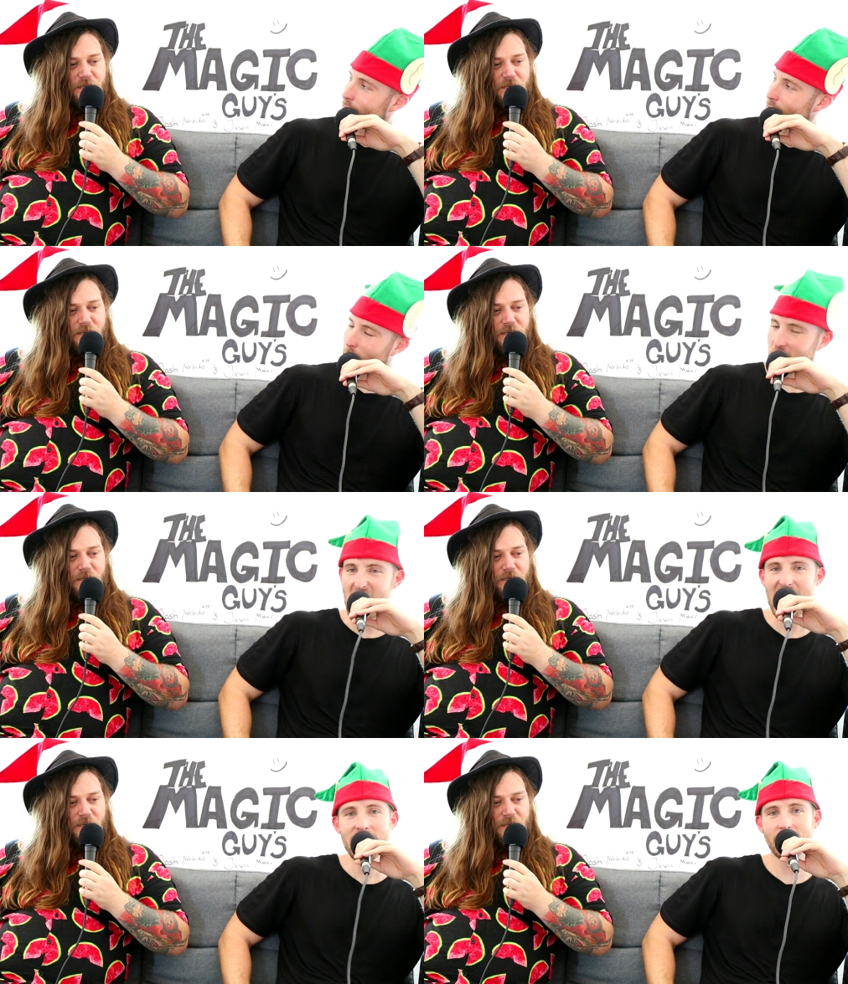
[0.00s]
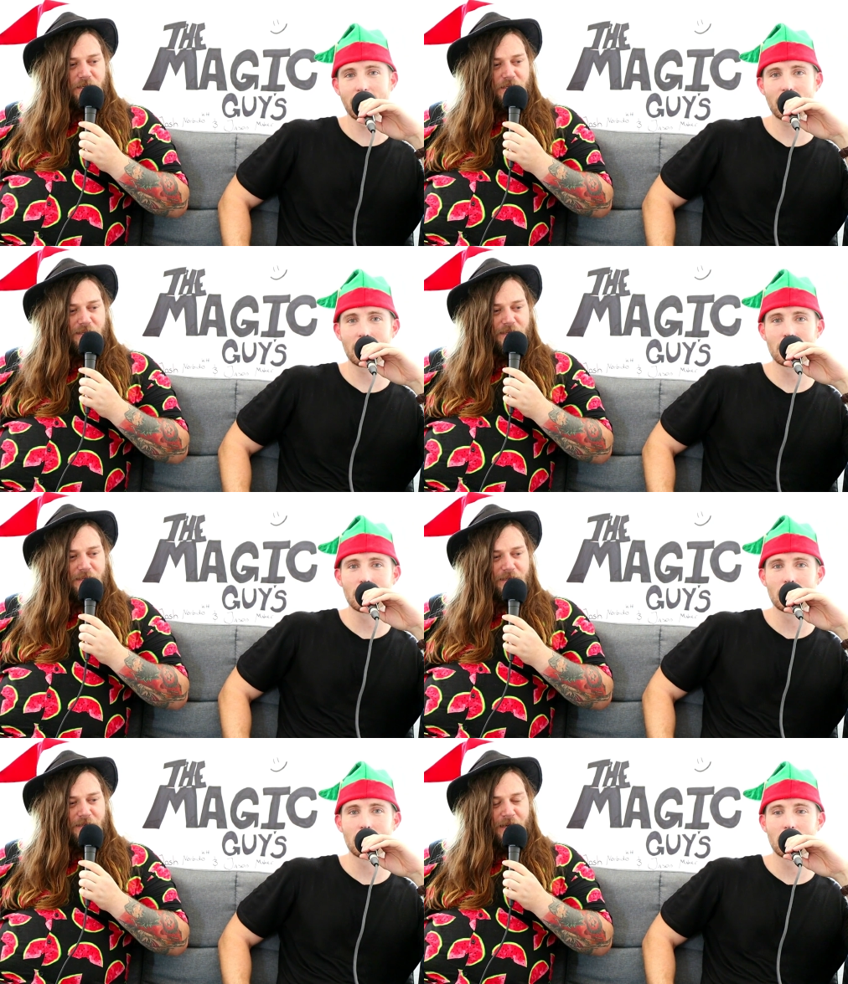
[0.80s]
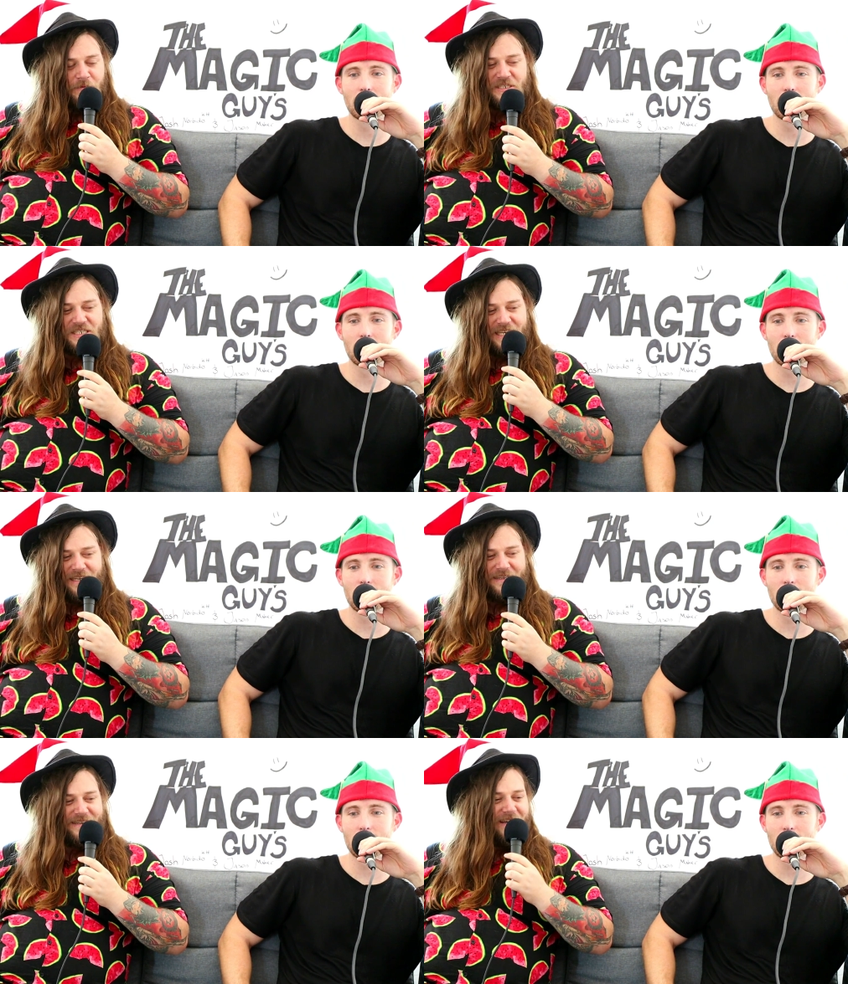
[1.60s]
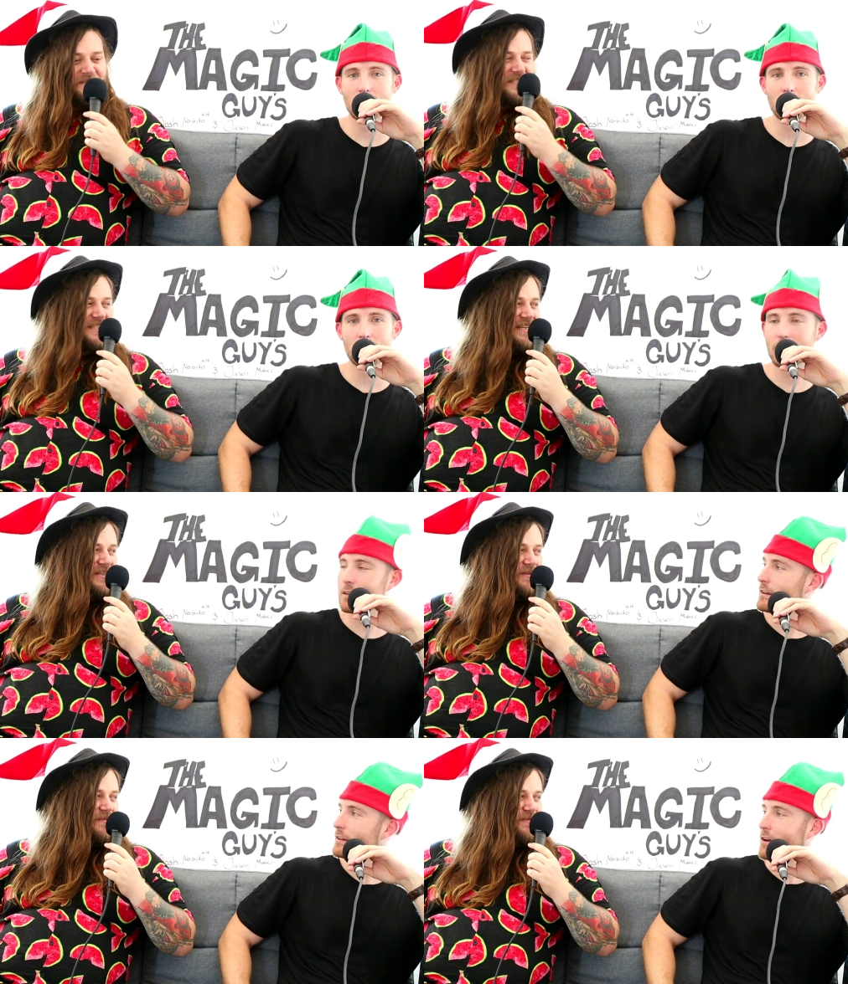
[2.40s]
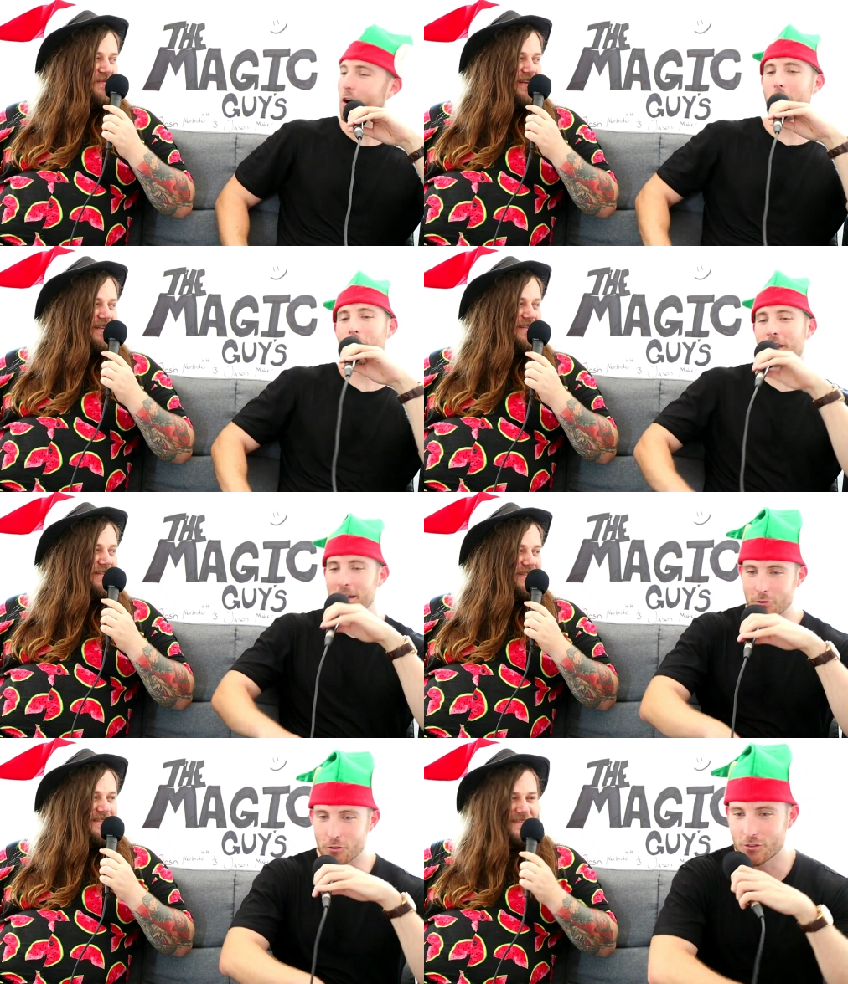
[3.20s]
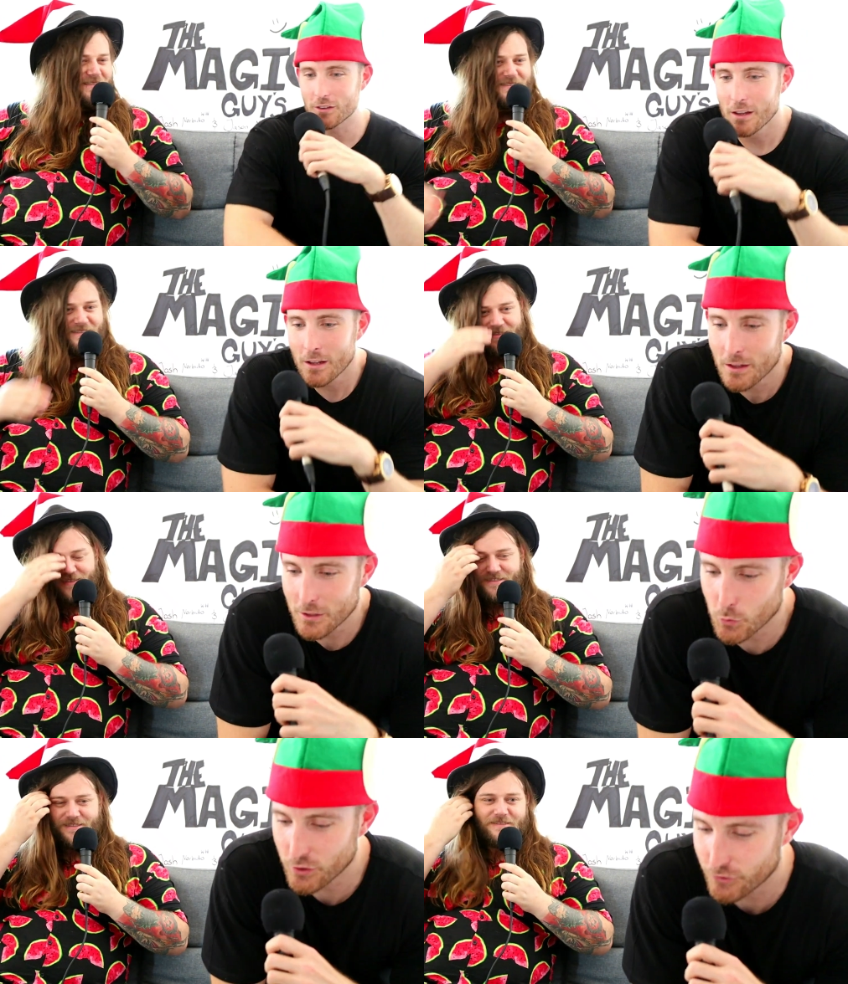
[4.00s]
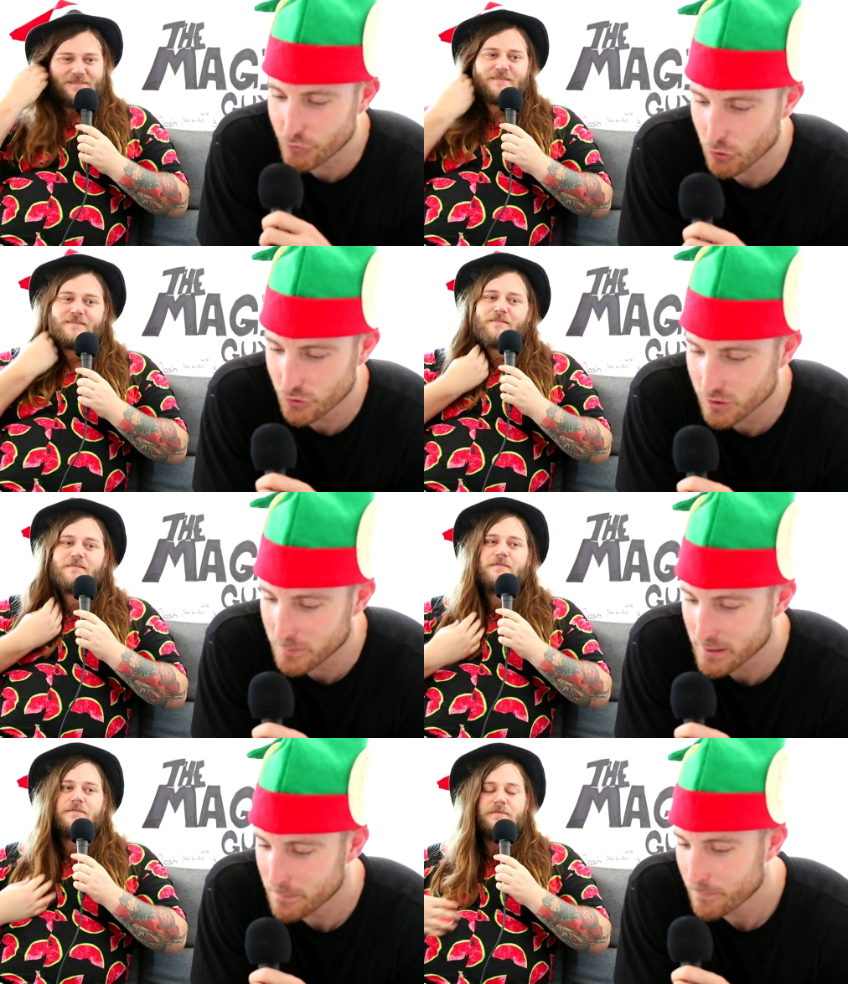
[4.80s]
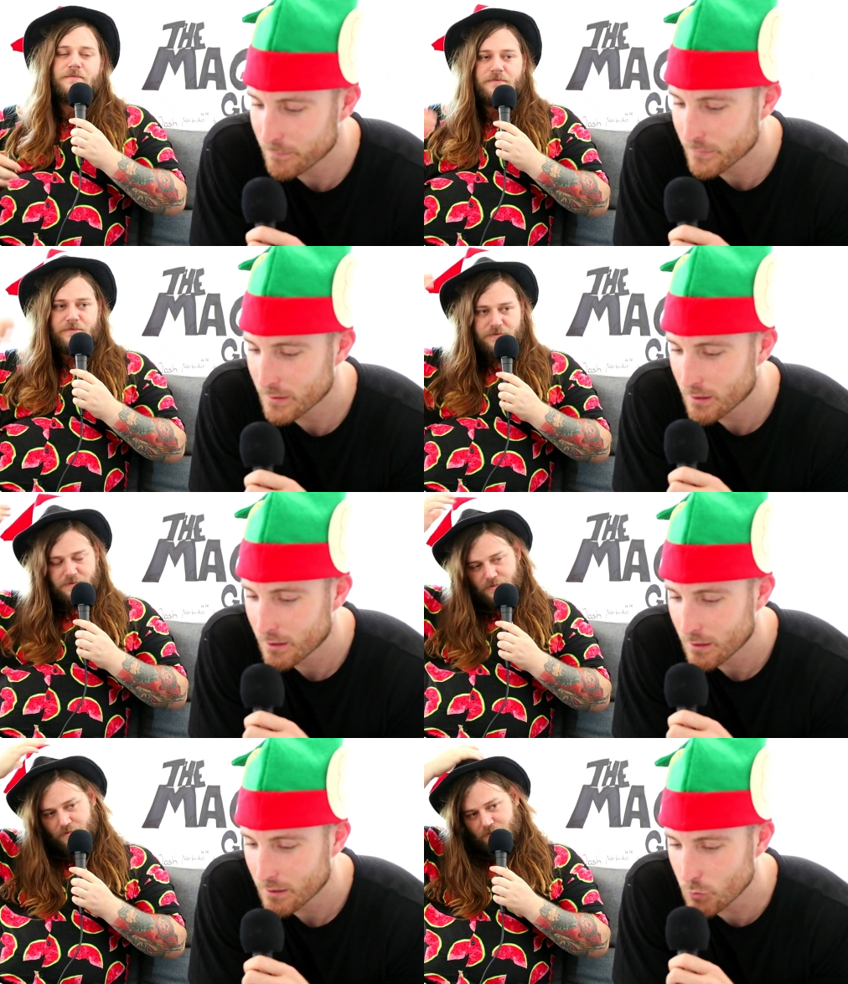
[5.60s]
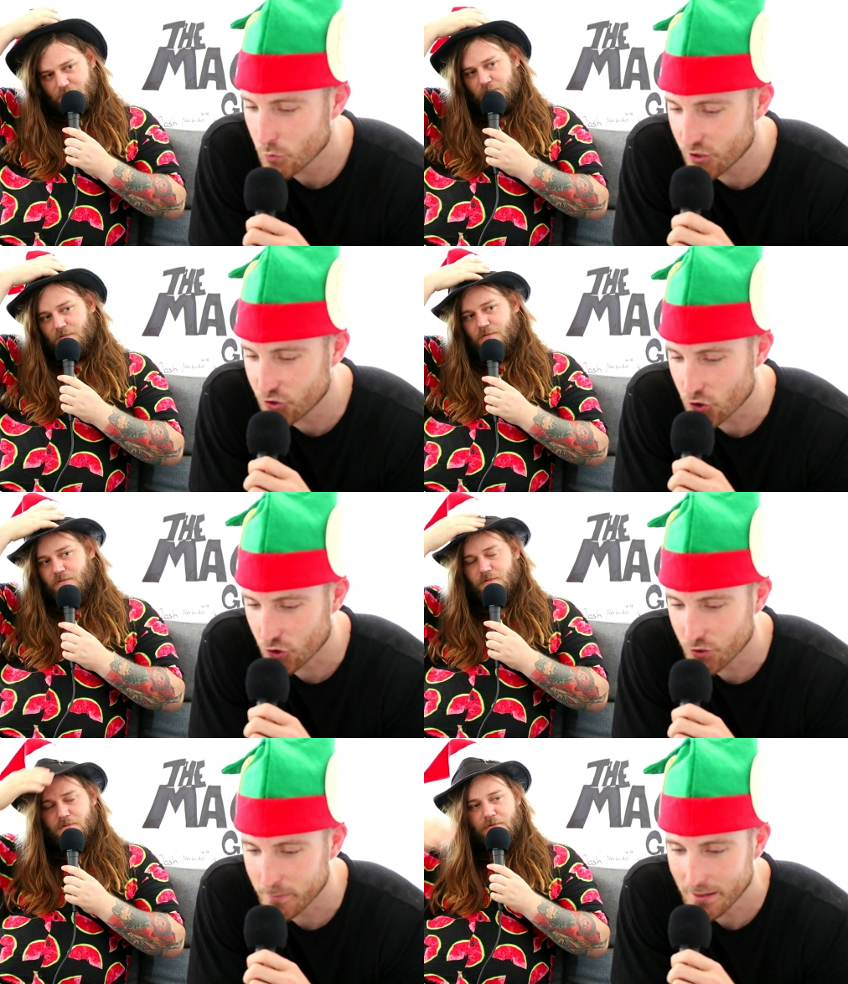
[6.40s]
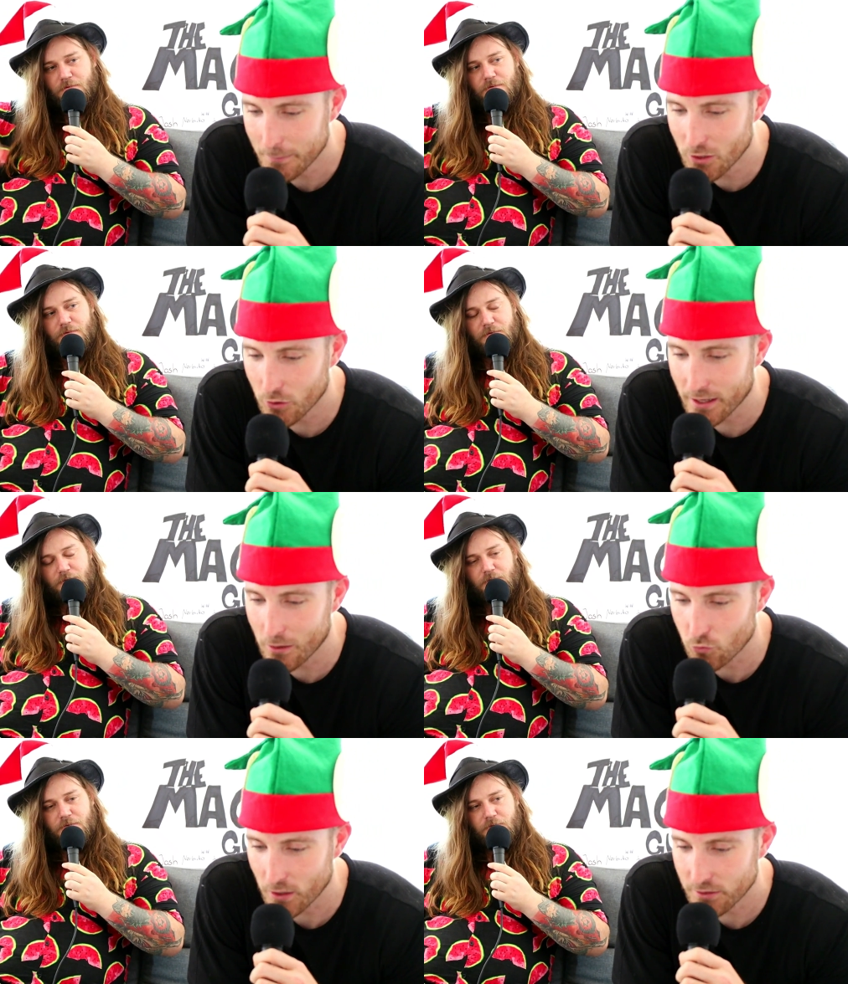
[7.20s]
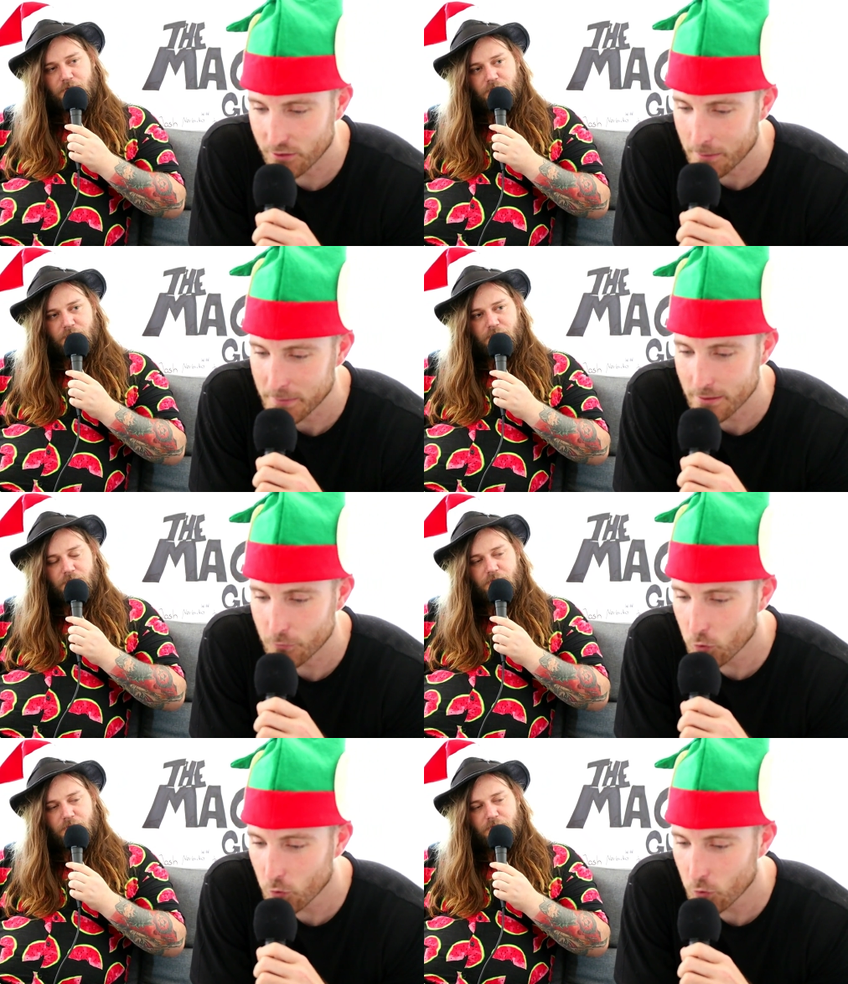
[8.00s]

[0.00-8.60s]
Speaker 1: You're going to end it. I was just kidding. No, I was just setting you up for. Oh, that. okay. You just you were just joshing me you were just joshing me. Let me look at our runtime here.